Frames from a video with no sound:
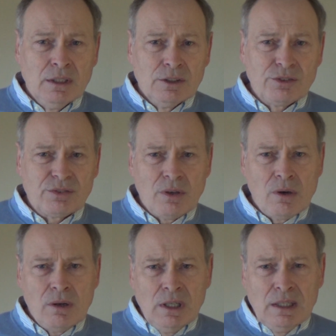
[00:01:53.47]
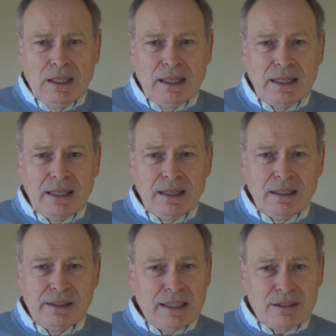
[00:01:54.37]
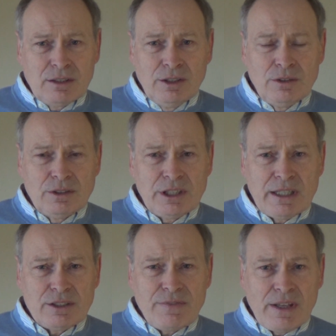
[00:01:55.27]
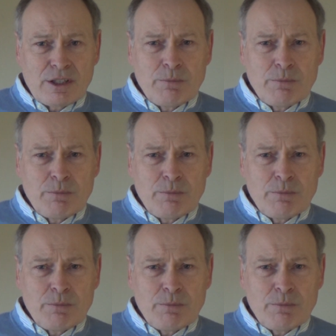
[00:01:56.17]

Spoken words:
So yeah, it's going to change things.